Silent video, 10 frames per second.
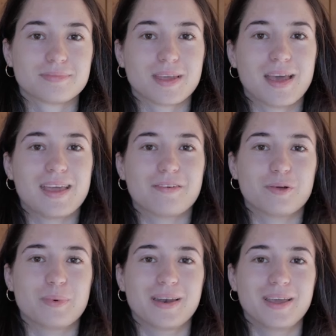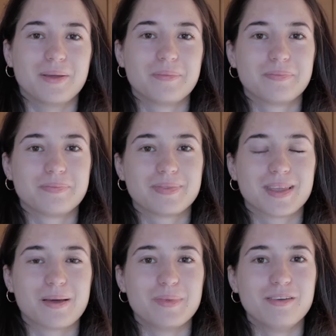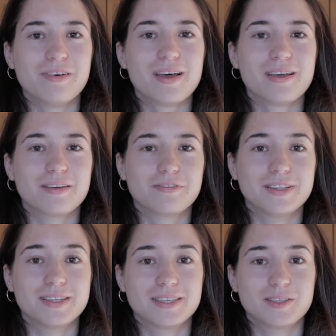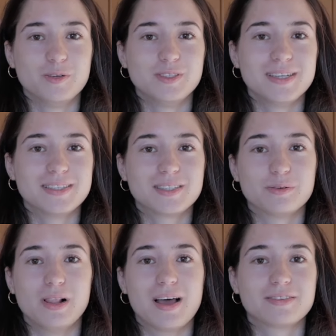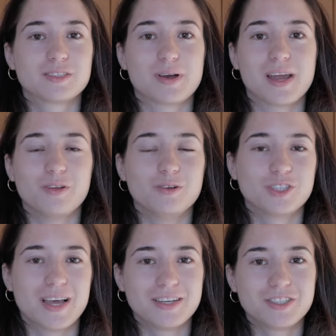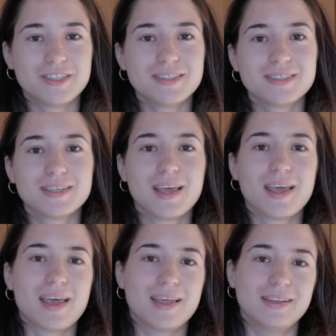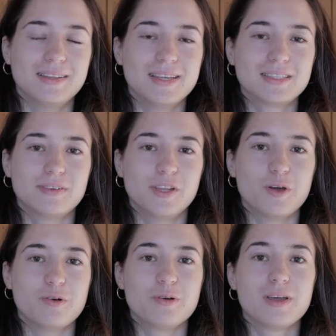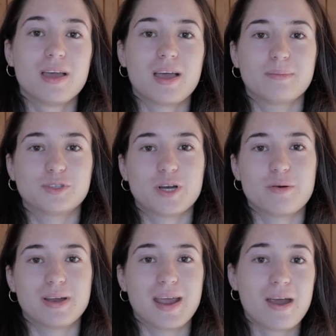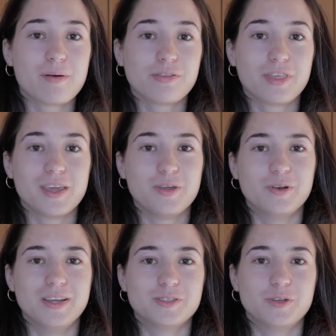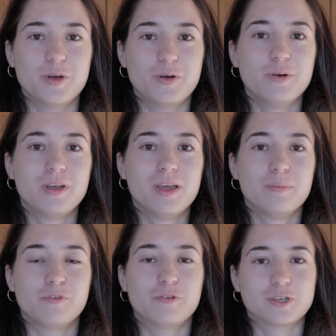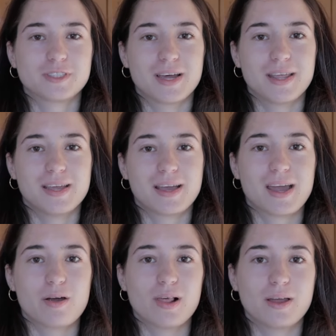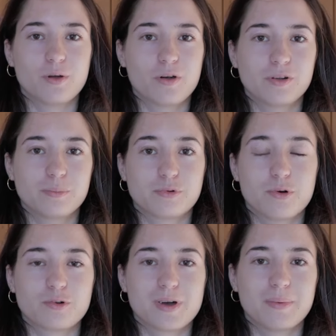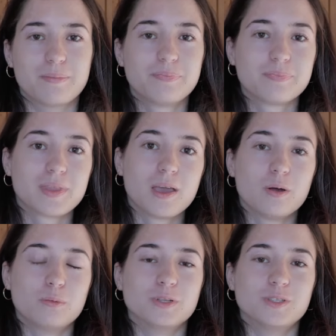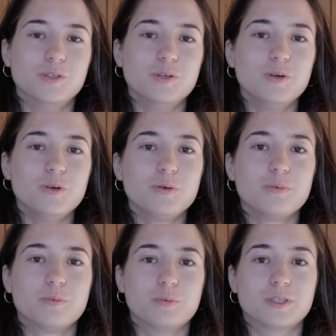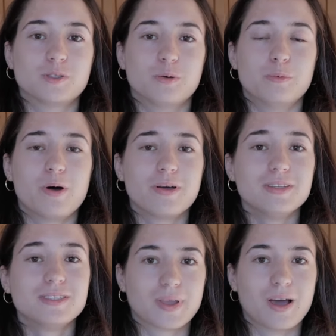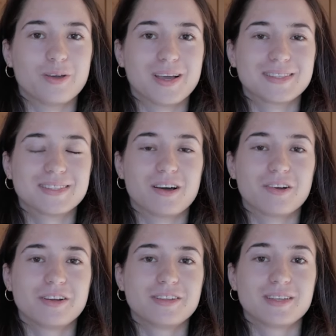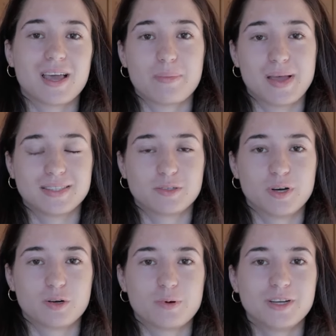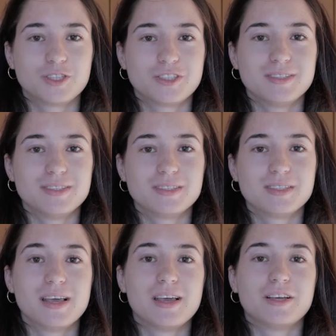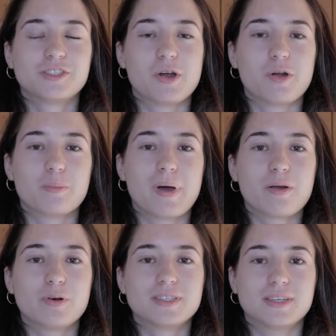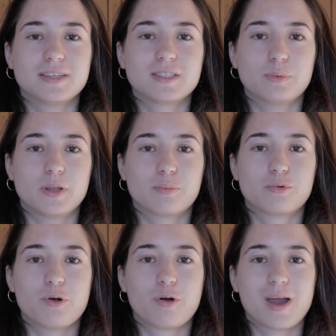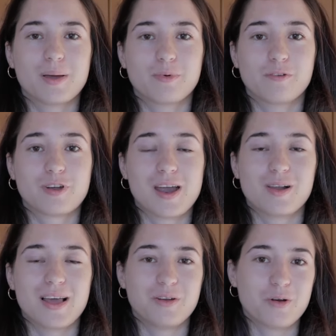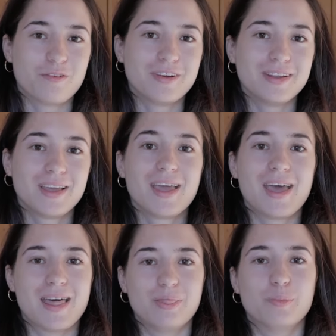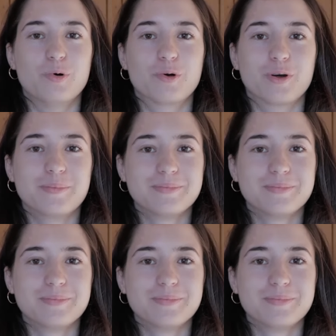Hey everybody, I'm Eva, a fitness enthusiast who loves trying new challenges, and in this video I'm sharing everything you need to know before starting a Caroline Girvan program. What to do, what to avoid, how to get started. I'm answering questions, sharing my results with a program of Caroline Girvan, and more.